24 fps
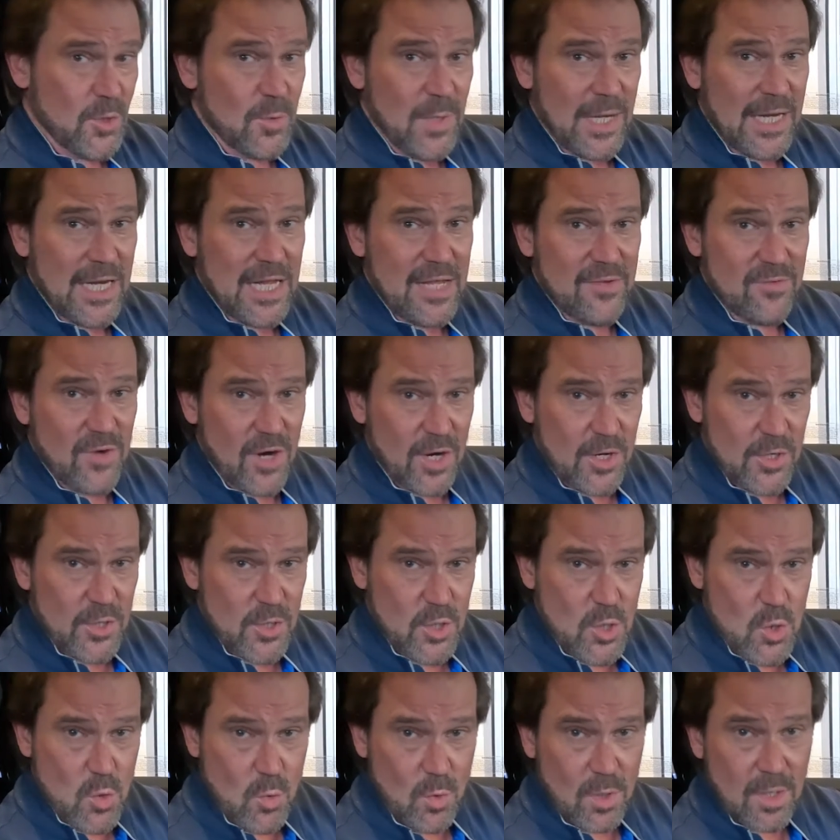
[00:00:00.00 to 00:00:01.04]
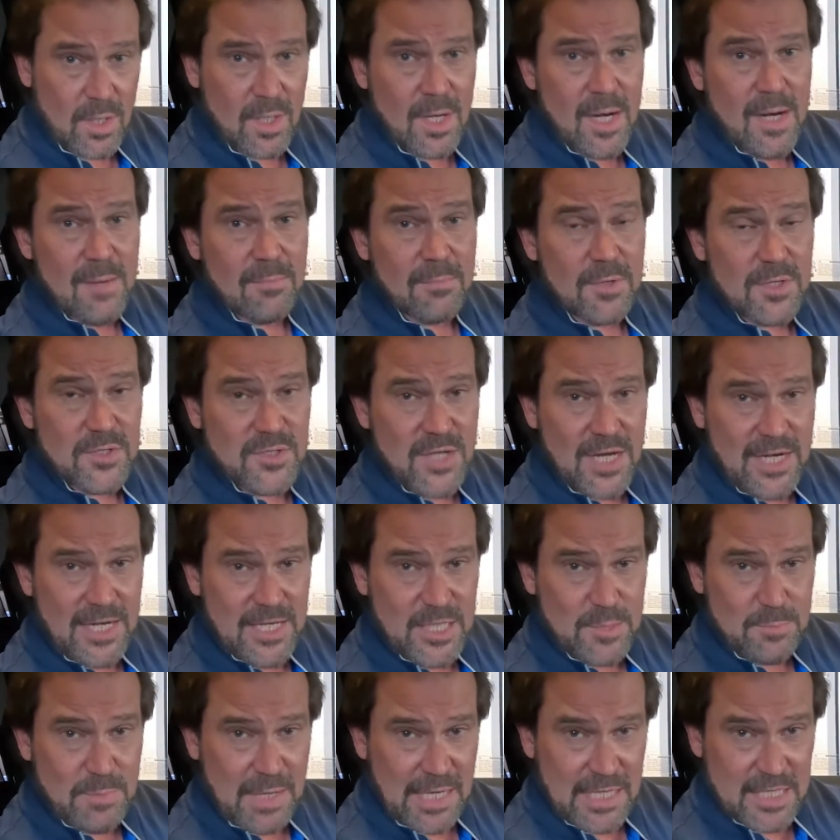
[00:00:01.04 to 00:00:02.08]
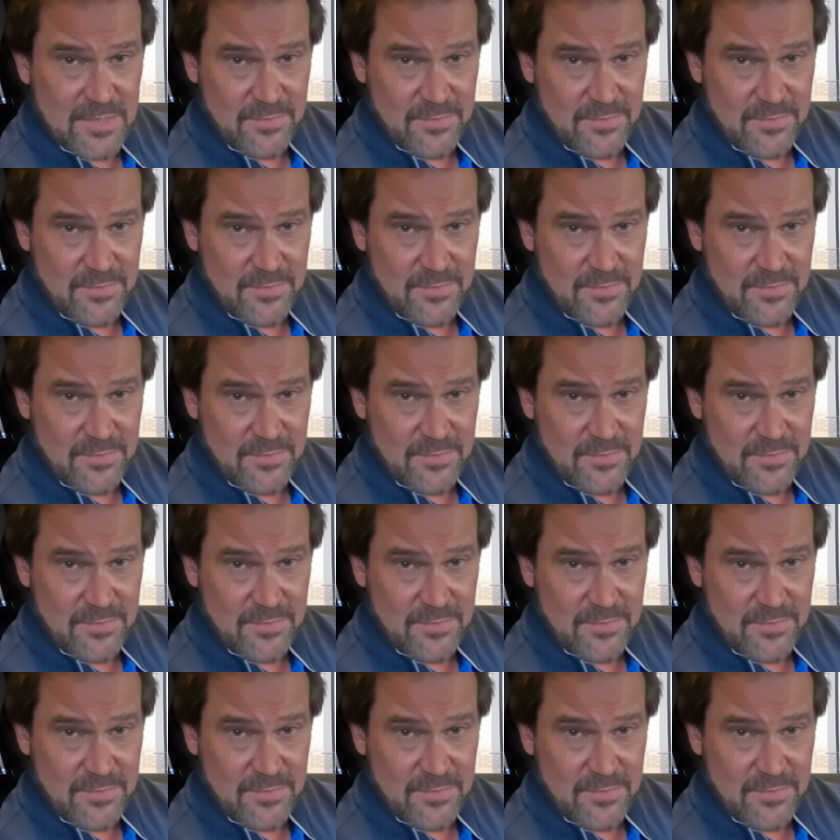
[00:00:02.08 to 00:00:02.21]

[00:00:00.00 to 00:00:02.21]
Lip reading: to any of our newer Mercedes-Benz